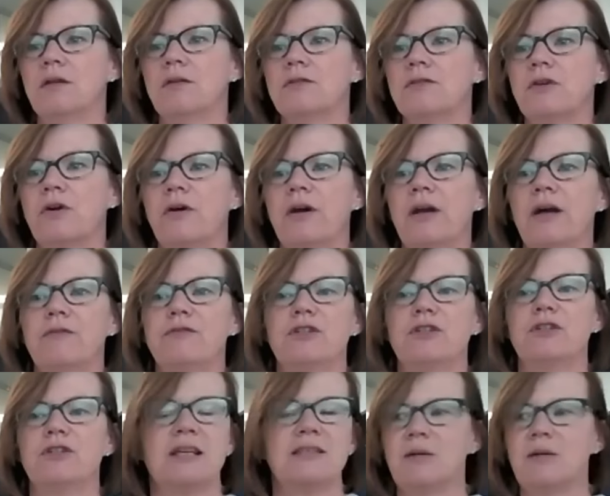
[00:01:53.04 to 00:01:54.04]
sorry, I've
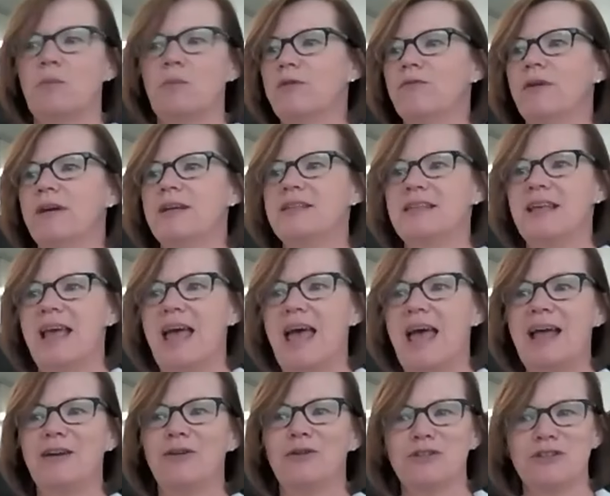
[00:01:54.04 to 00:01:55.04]
just had someone raise their
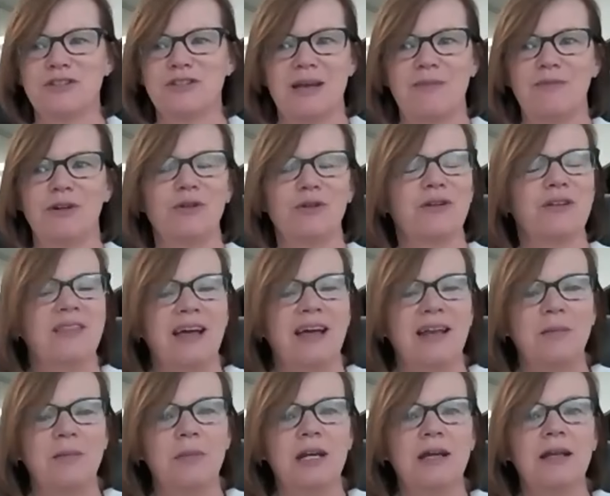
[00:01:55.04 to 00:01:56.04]
hand. I'll just have a look at that
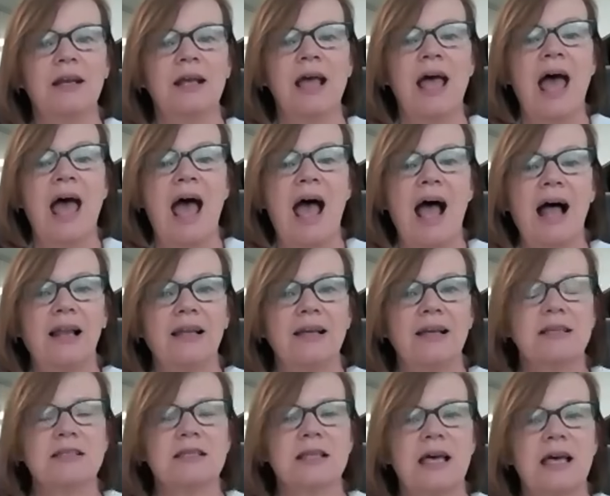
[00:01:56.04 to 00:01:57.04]
in a minute.
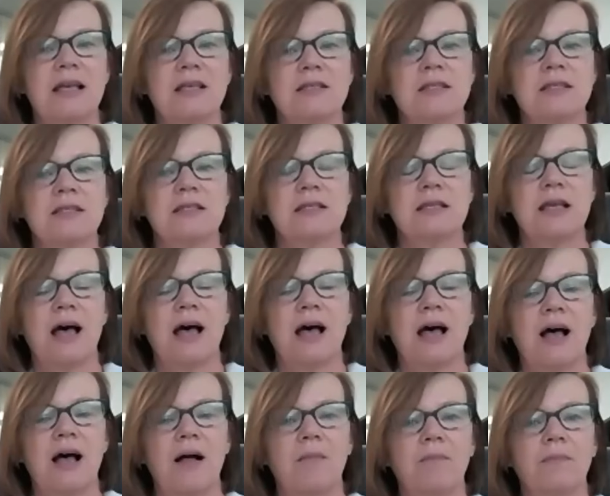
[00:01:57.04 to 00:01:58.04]
Alex is
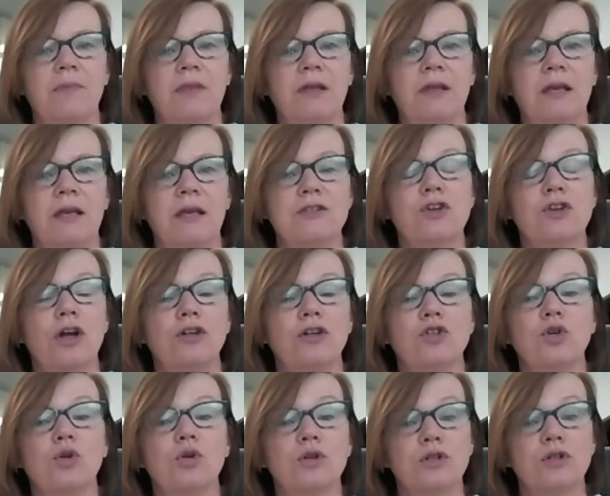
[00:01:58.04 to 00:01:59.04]
going
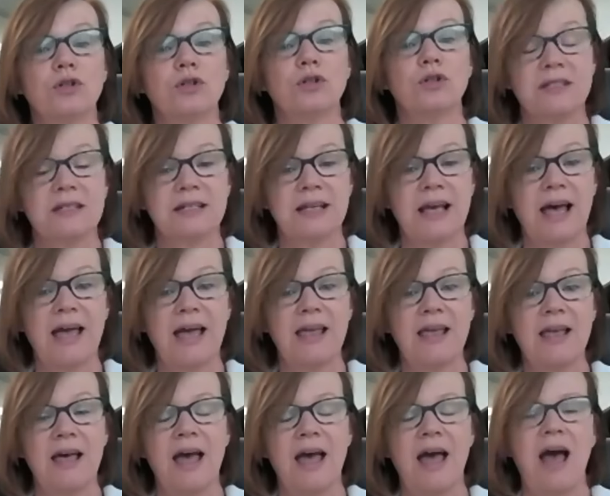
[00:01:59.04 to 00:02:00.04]
to talk to us
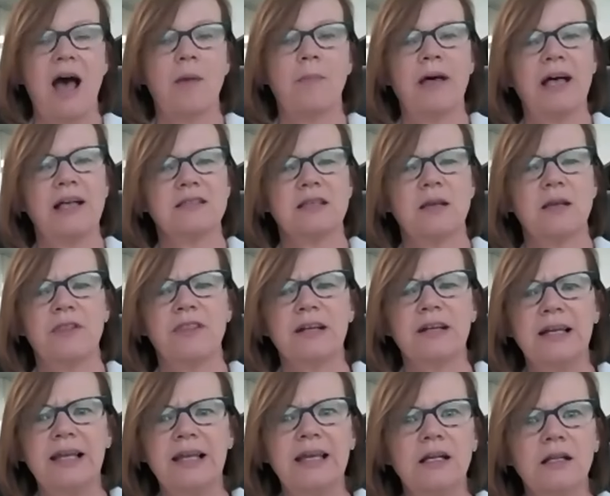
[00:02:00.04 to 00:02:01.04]
today about some of the
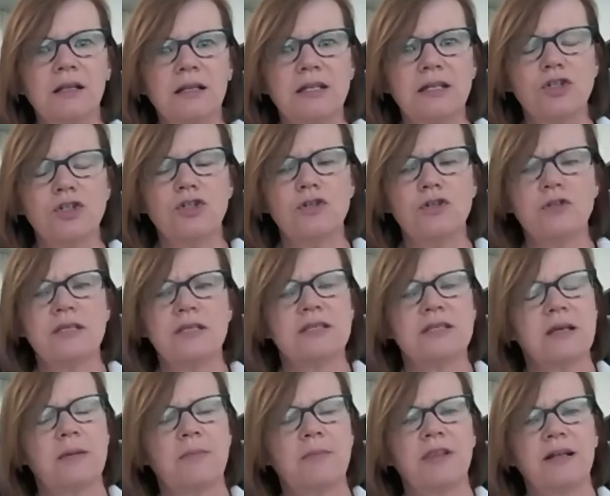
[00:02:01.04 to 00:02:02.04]
legal issues and
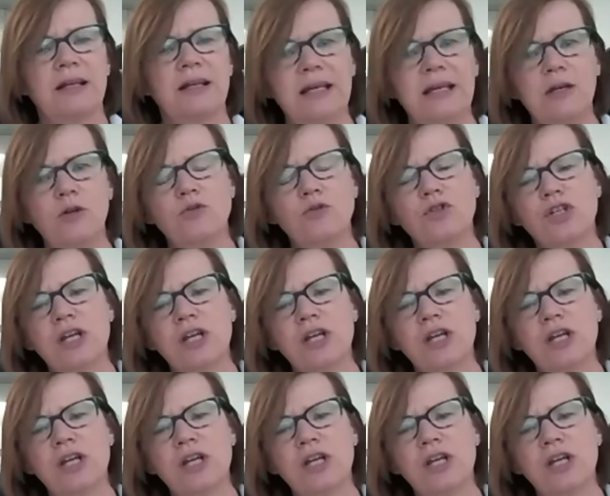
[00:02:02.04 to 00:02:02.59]
some of the legal